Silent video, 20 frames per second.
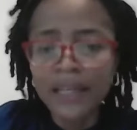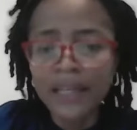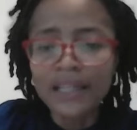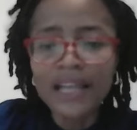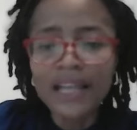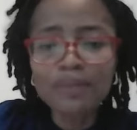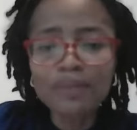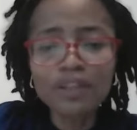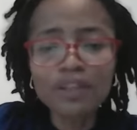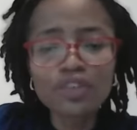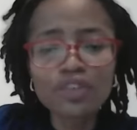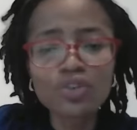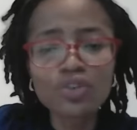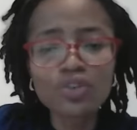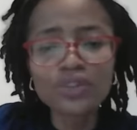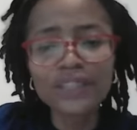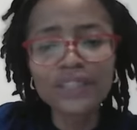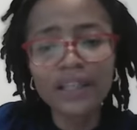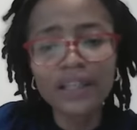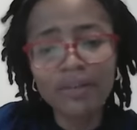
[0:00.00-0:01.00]
Let's begin to
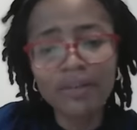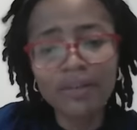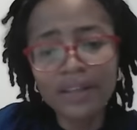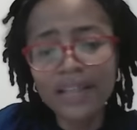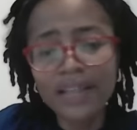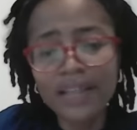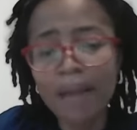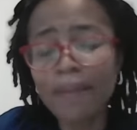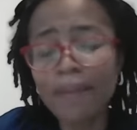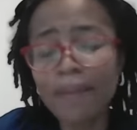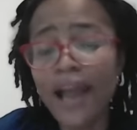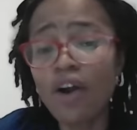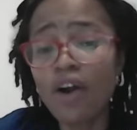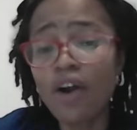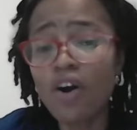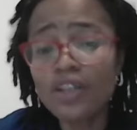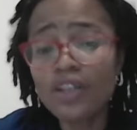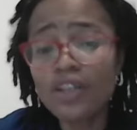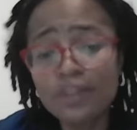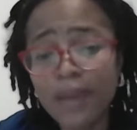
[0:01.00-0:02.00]
decree that my
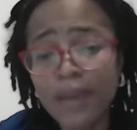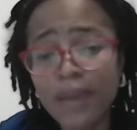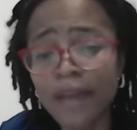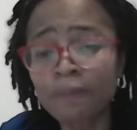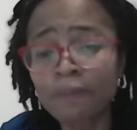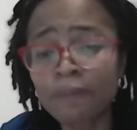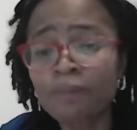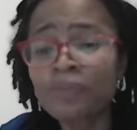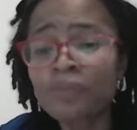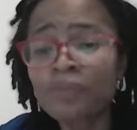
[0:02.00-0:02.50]
husband,